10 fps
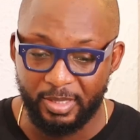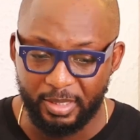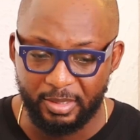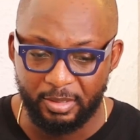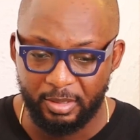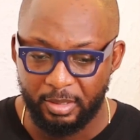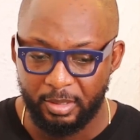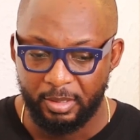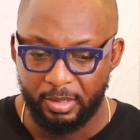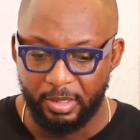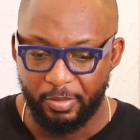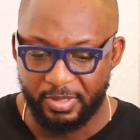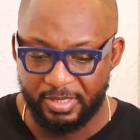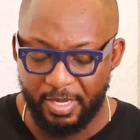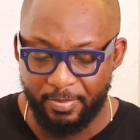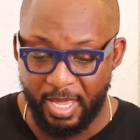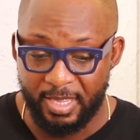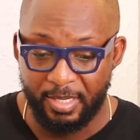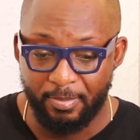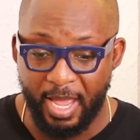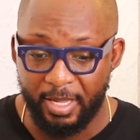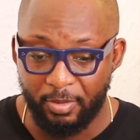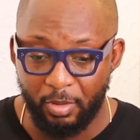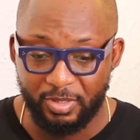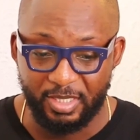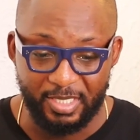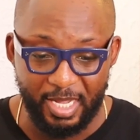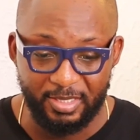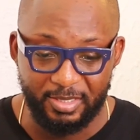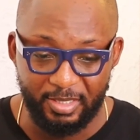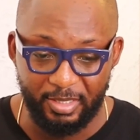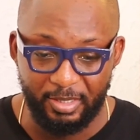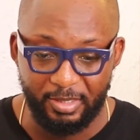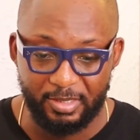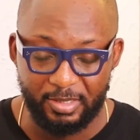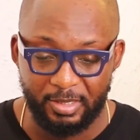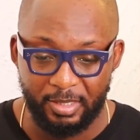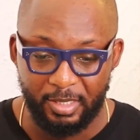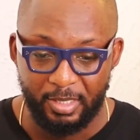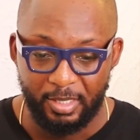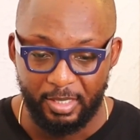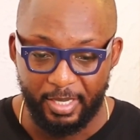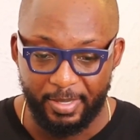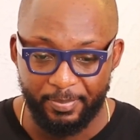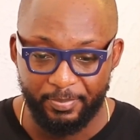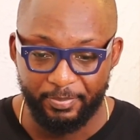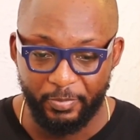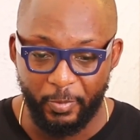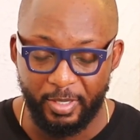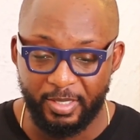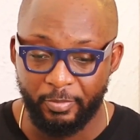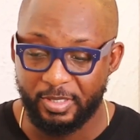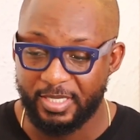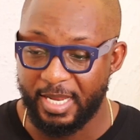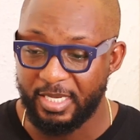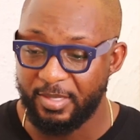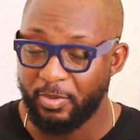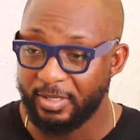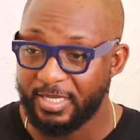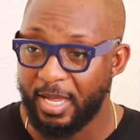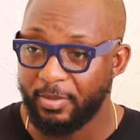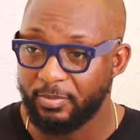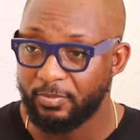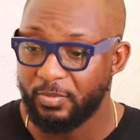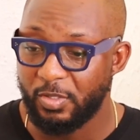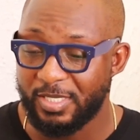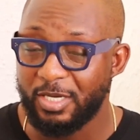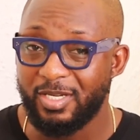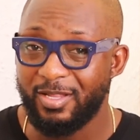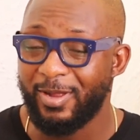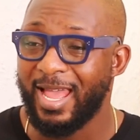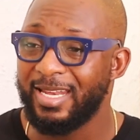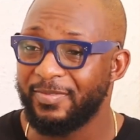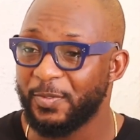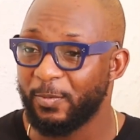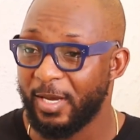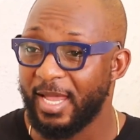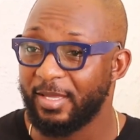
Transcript: then. It was them, and then my closest aunties. One of them was at Niboy Town. She was actually the one I lived with when I